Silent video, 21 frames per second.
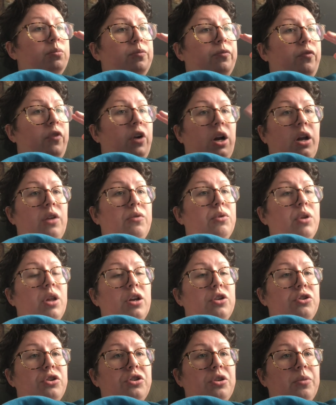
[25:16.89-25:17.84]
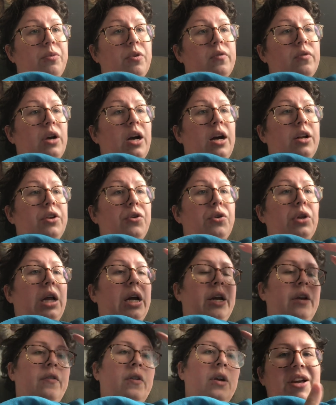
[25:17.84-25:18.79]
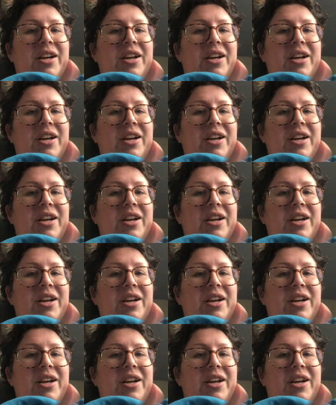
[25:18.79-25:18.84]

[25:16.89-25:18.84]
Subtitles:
fucking relationship you ever had in your life?